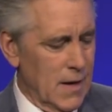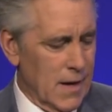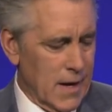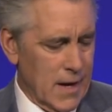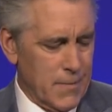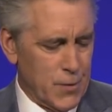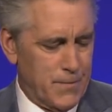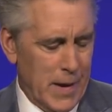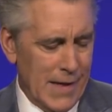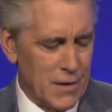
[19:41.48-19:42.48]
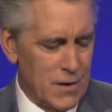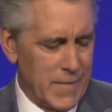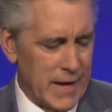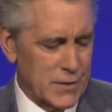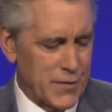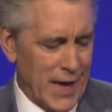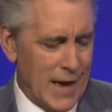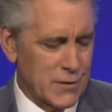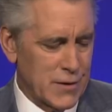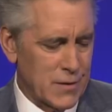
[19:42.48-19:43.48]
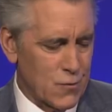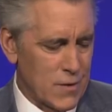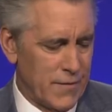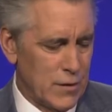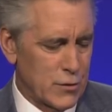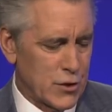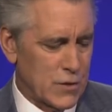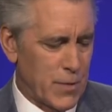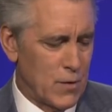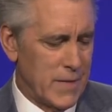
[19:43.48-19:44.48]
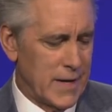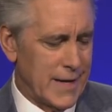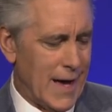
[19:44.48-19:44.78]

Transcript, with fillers: A propeller makes 1,000 revolutions per minute.